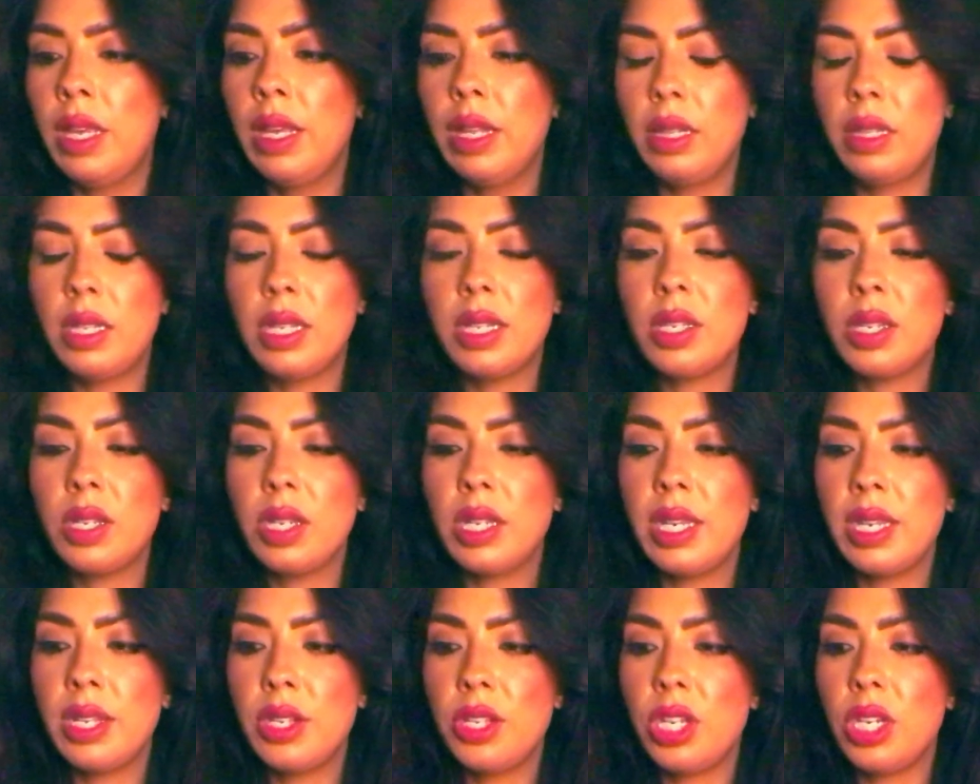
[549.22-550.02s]
Let's
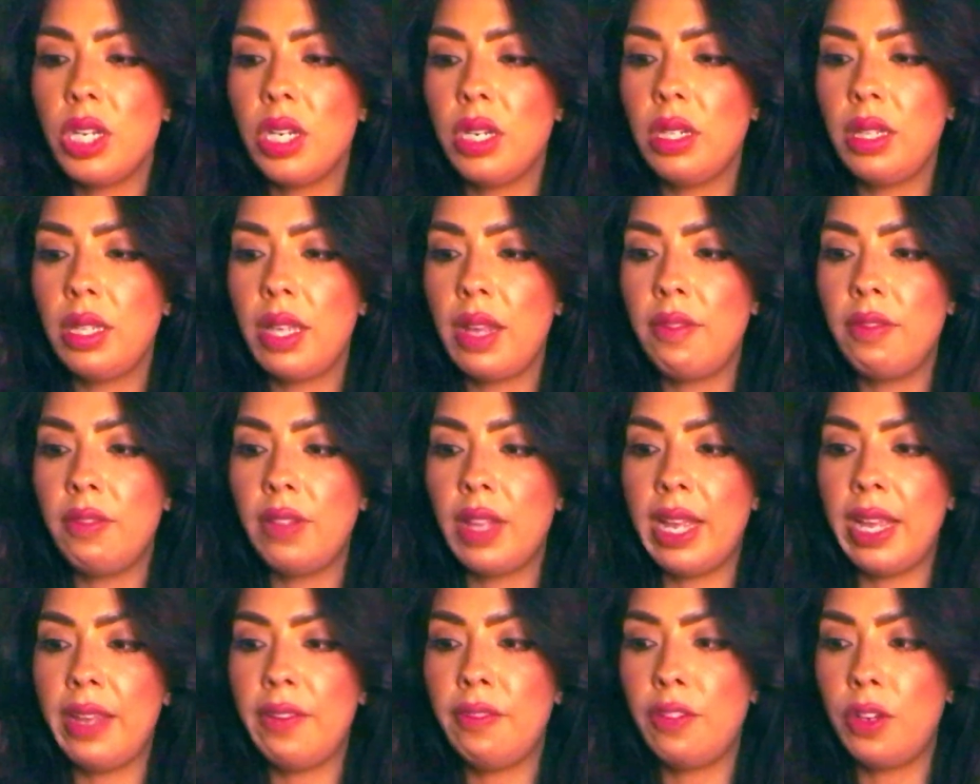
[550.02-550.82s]
look into your love
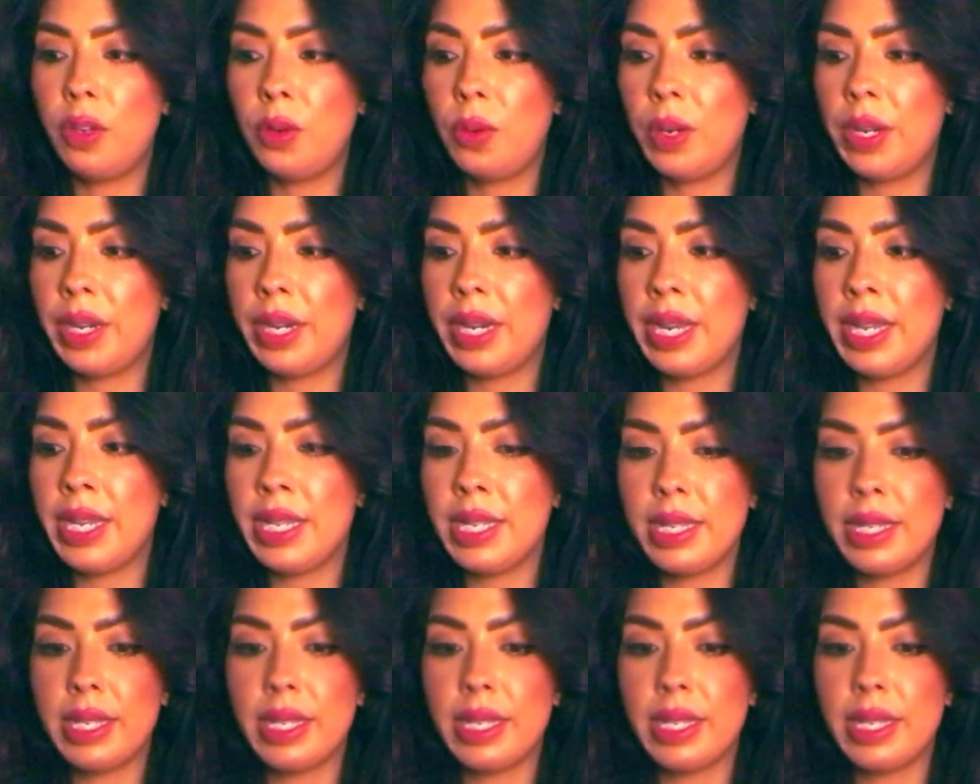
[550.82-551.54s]
life, Aquarius.